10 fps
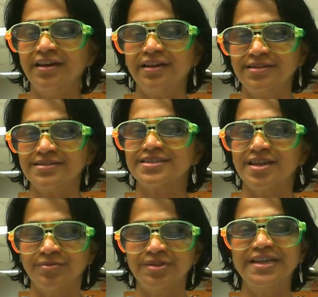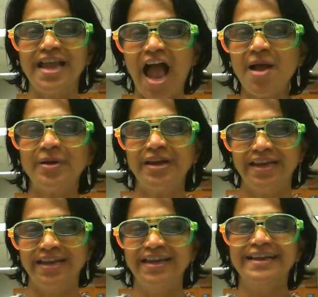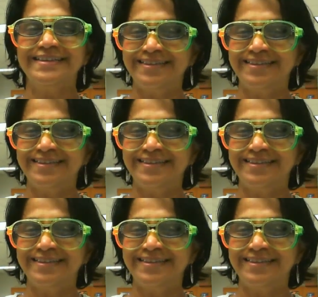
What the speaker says: is something happening.